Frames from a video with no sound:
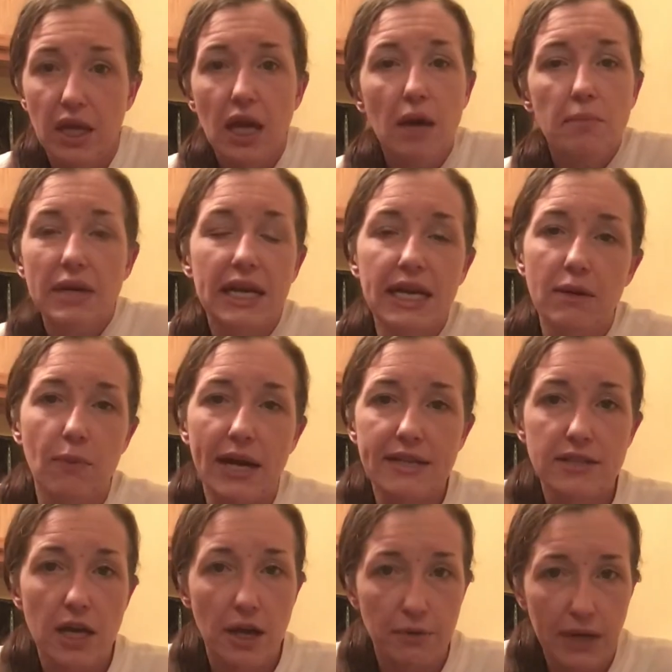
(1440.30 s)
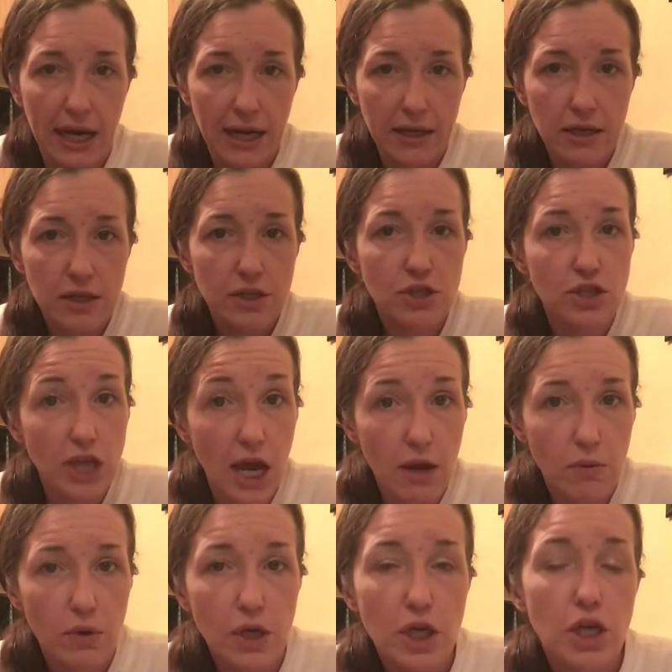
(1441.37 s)
But anyways, okay. So
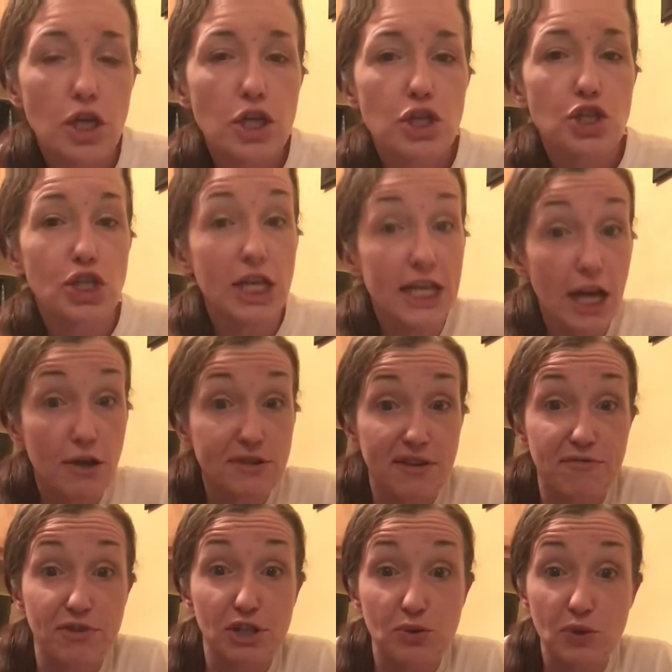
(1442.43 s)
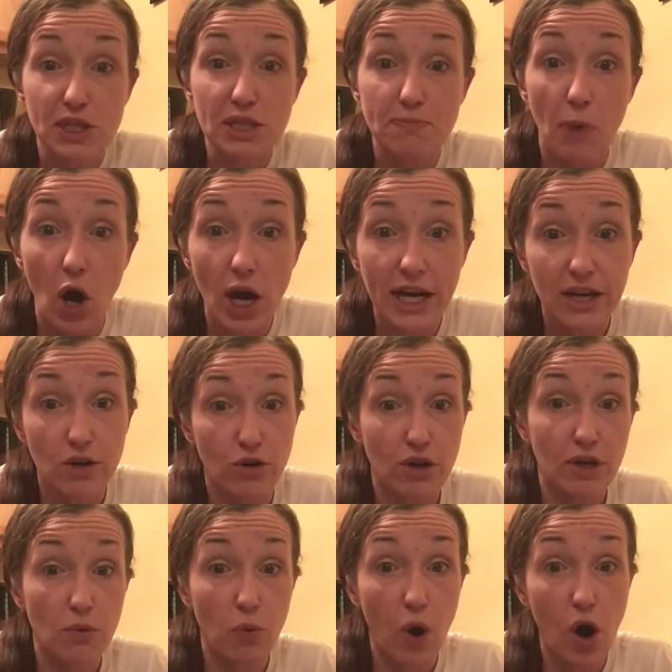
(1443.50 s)
she knows I'm friends with this Bonnie girl
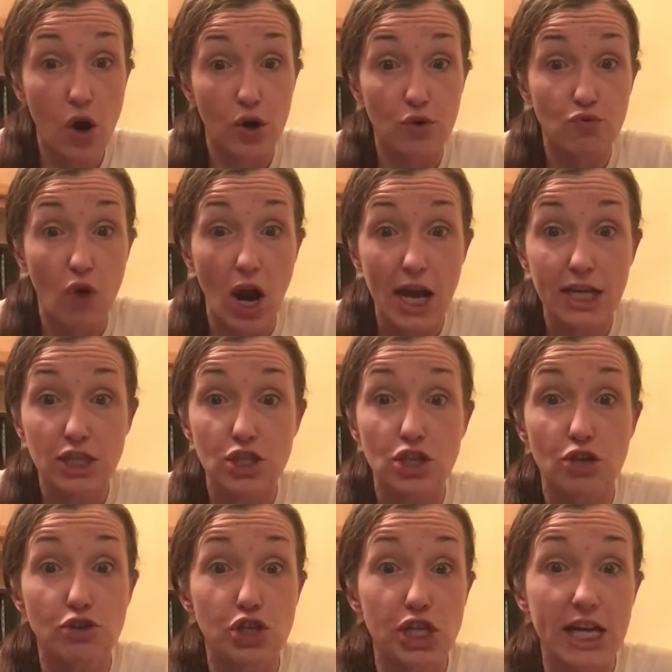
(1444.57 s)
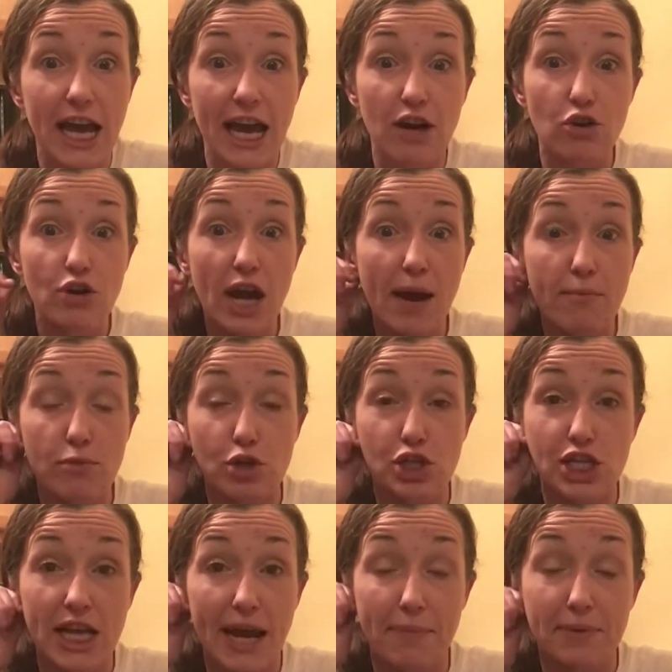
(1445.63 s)
at work, right? So she had her number.
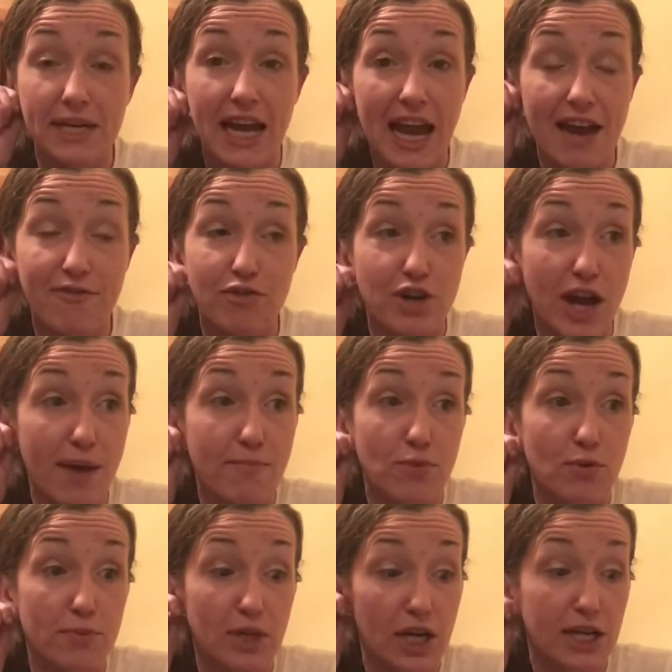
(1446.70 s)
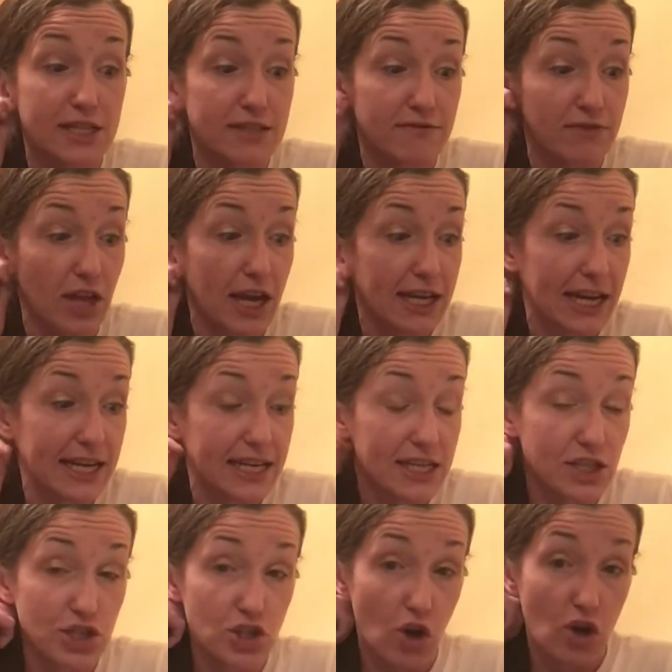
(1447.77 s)
She happened to have her number because of, like, I
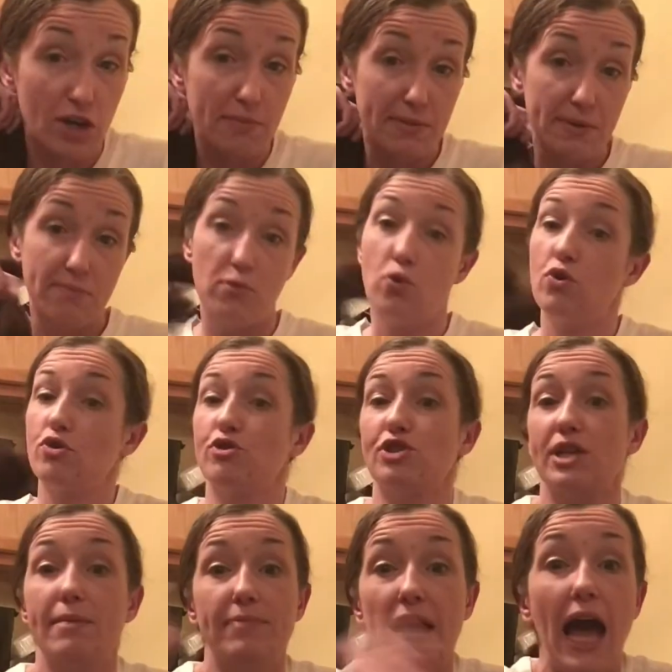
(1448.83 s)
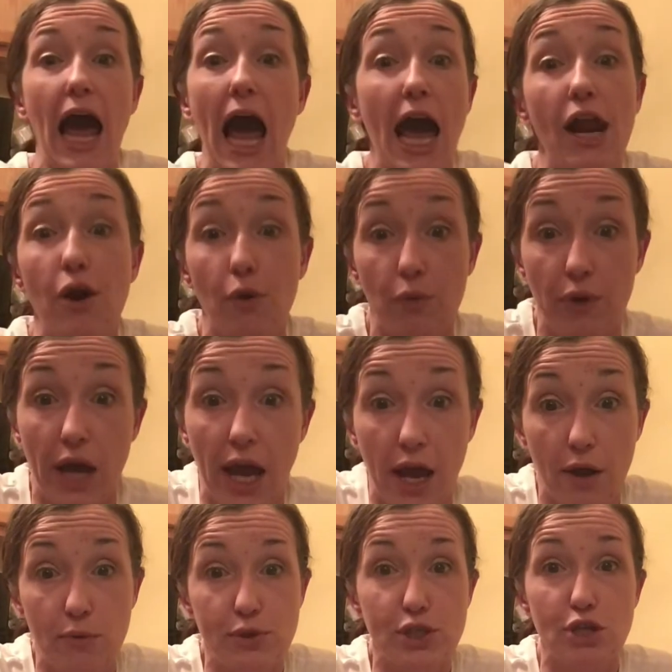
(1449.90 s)
guess Charlotte being born or something. I don't
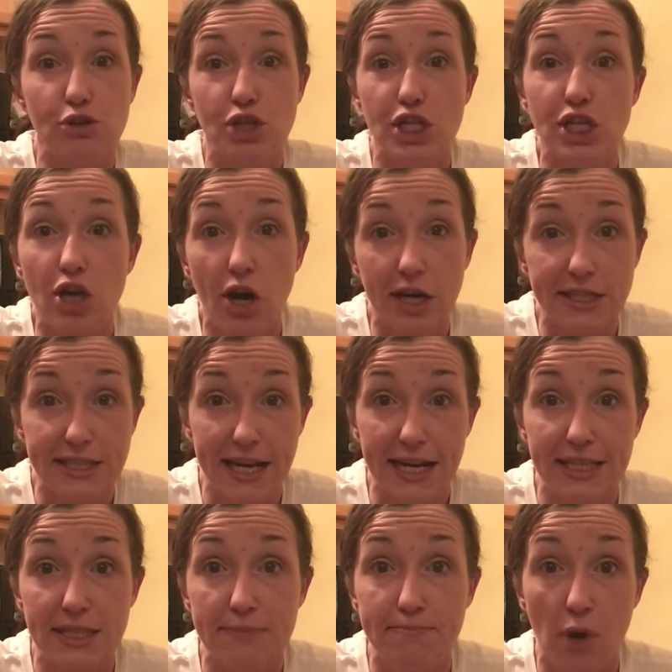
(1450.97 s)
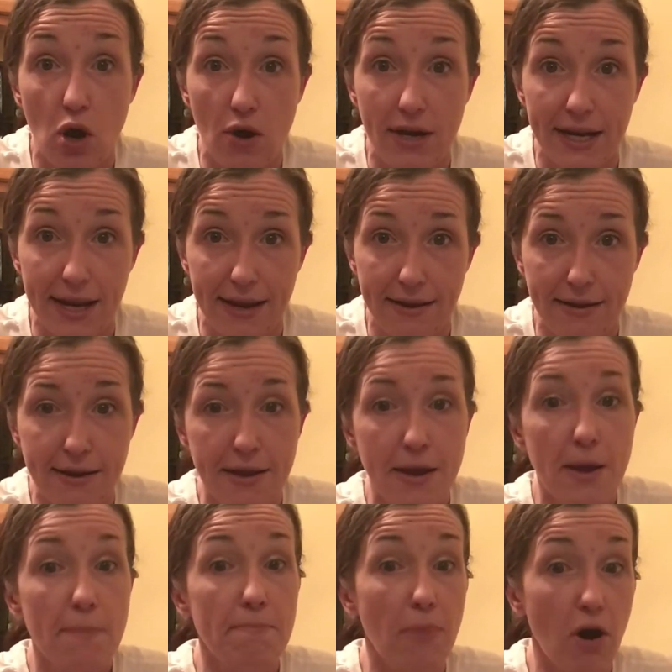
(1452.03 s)
know. So she contacts Bonnie.
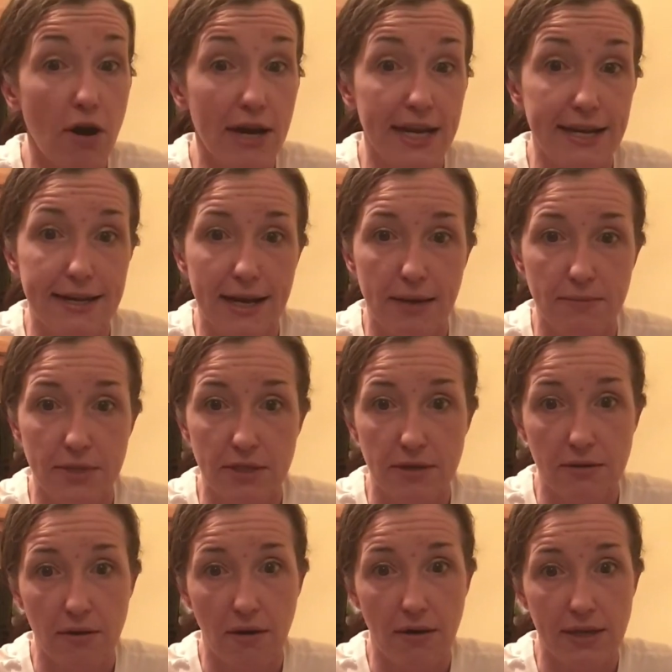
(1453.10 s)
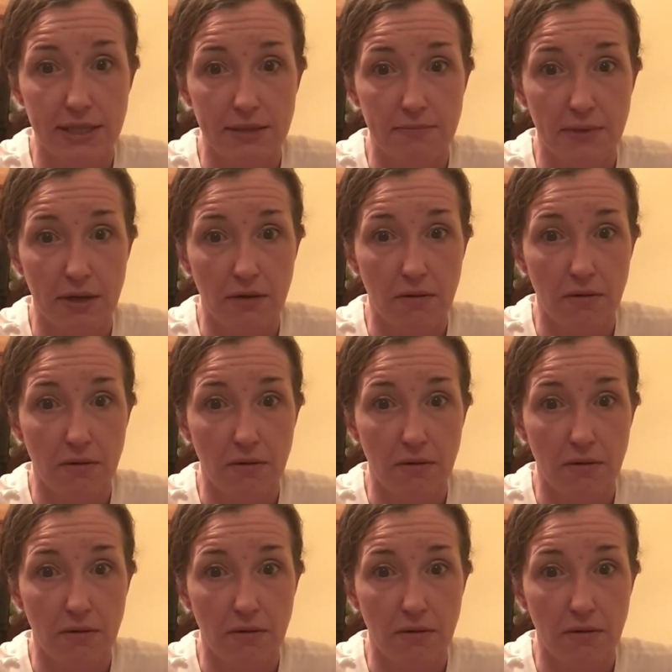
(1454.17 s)
Bonnie comes to the hospital.